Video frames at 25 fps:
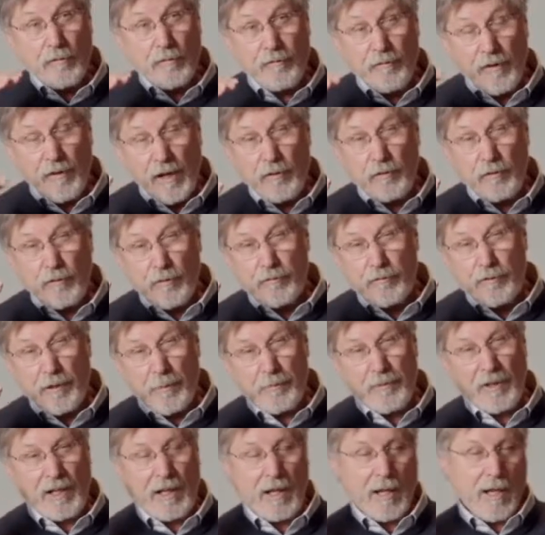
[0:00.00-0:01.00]
the face of
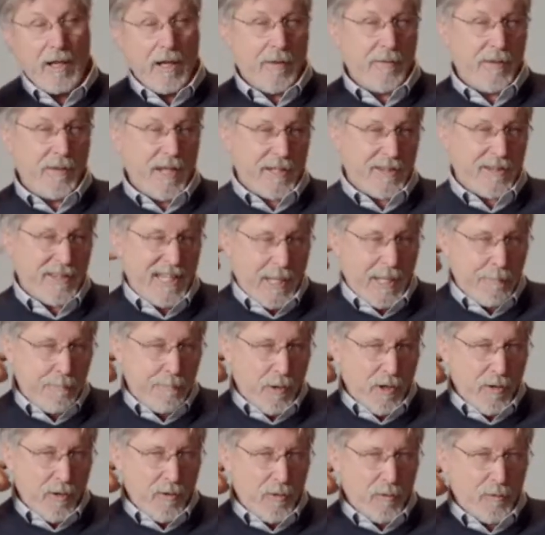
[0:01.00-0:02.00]
something that that
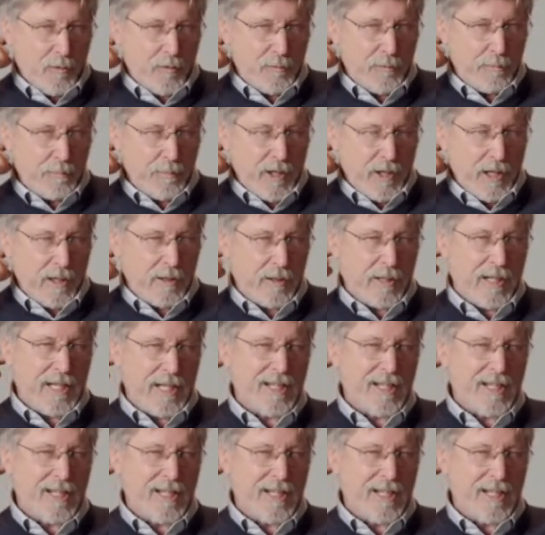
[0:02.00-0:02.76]
part of your brain